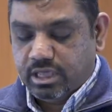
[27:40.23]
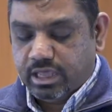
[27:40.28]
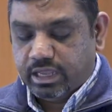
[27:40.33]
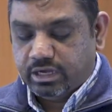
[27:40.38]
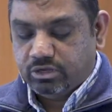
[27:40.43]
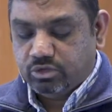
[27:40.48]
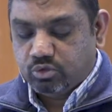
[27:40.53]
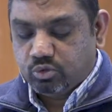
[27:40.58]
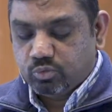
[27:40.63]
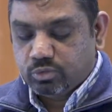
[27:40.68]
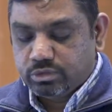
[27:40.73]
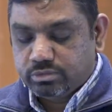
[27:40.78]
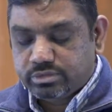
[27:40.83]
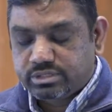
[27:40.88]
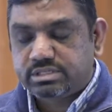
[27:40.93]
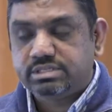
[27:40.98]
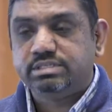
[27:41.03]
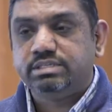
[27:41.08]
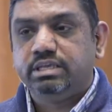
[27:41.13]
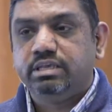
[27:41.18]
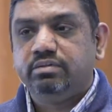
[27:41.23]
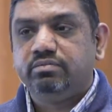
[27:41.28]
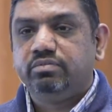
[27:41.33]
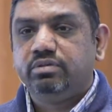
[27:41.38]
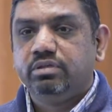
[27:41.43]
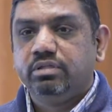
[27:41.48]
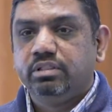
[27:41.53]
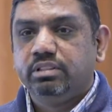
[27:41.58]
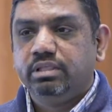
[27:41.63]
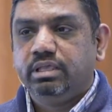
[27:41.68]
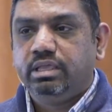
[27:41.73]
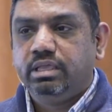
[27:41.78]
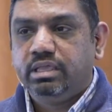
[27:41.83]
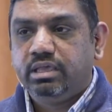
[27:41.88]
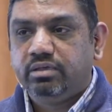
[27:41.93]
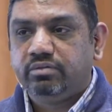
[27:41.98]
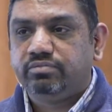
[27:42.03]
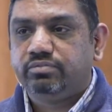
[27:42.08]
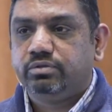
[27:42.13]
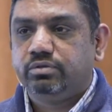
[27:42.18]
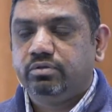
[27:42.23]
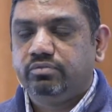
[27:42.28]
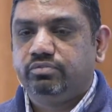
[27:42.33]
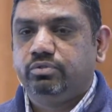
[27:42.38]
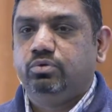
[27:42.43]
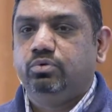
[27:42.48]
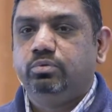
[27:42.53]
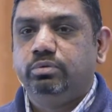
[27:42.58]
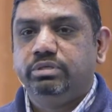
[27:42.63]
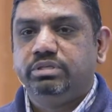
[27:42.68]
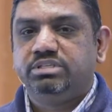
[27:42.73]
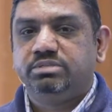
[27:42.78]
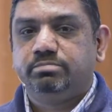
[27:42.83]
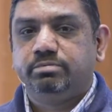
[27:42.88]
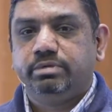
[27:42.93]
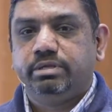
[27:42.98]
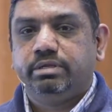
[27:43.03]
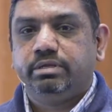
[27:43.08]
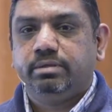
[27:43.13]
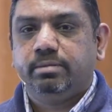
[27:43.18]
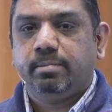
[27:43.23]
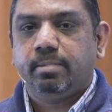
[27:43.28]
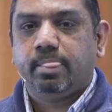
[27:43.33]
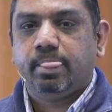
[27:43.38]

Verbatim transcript: and you will receive the gift of the Holy Spirit.